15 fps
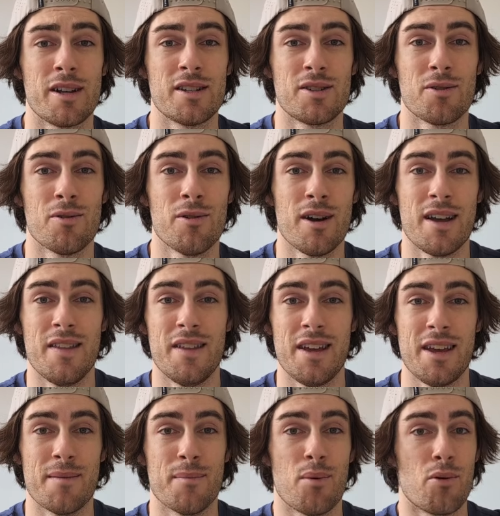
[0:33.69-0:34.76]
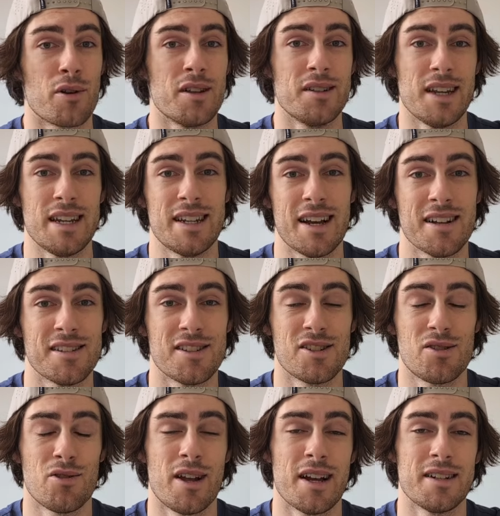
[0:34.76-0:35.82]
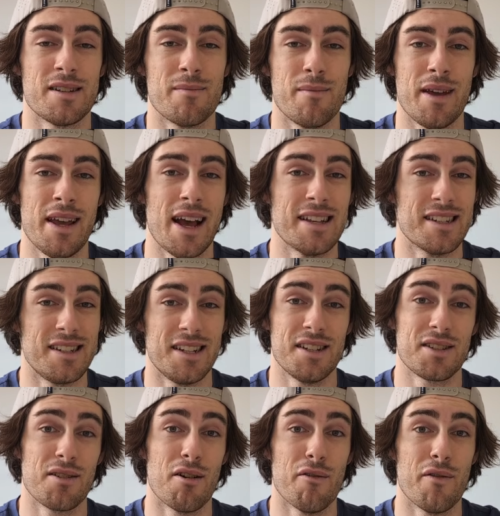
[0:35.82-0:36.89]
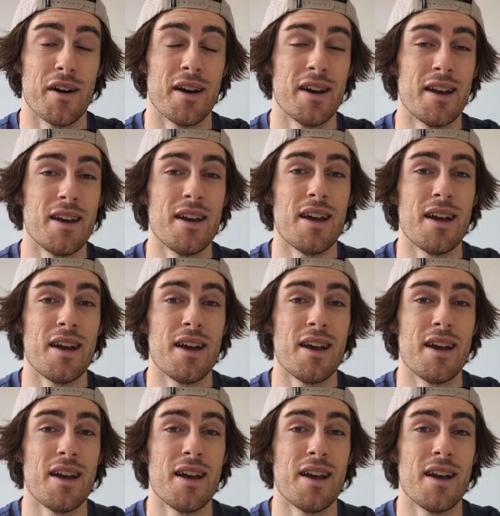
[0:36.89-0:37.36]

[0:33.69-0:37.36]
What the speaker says: saw and the important details that stood out to me as a disc golfer,